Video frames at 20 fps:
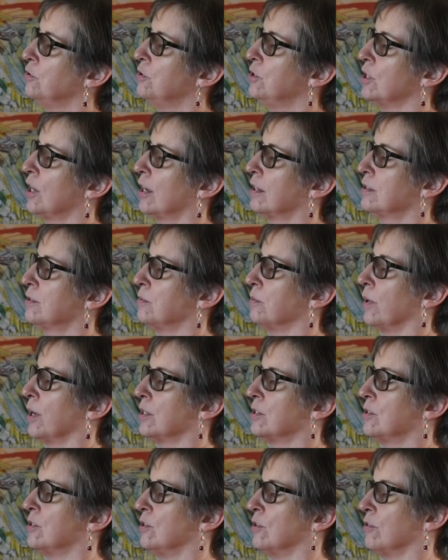just
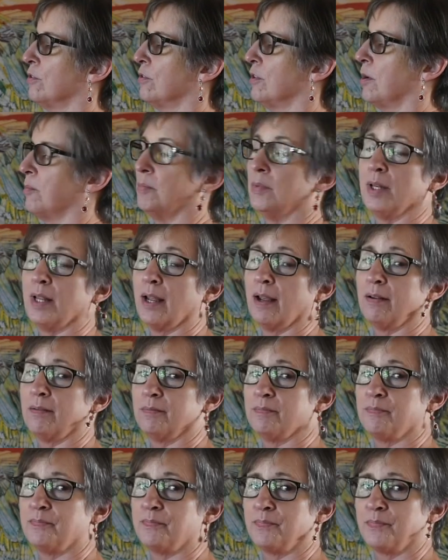rest your thumb down.
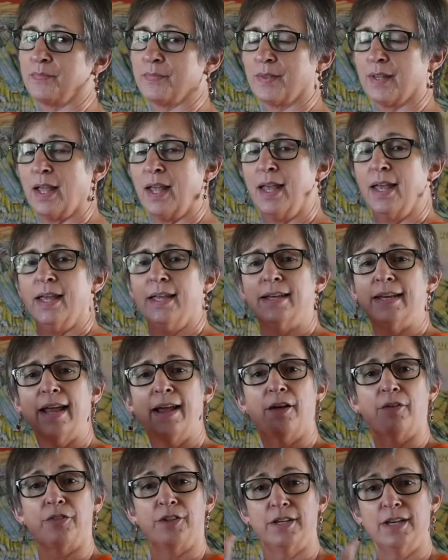
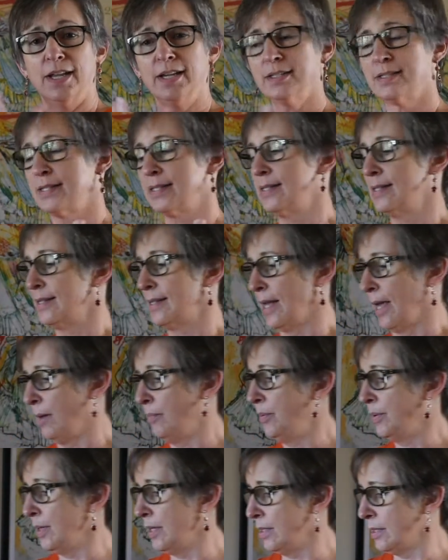Now the next
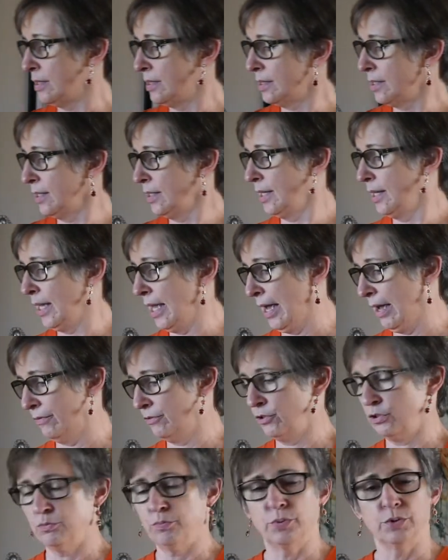step is,
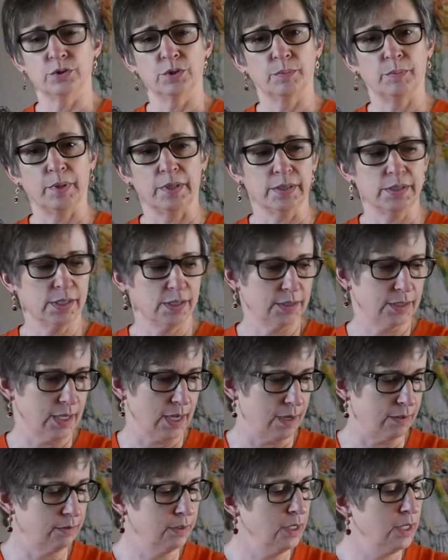after you put the pencil
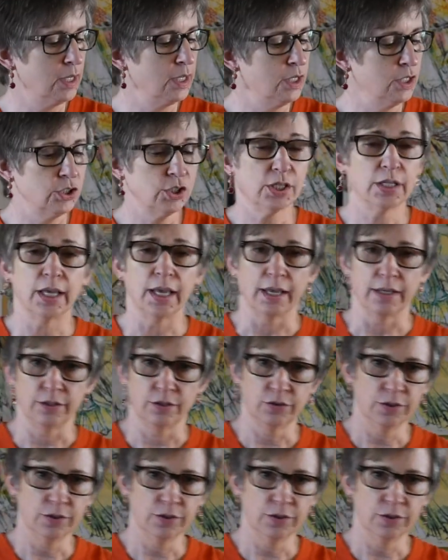down, to get your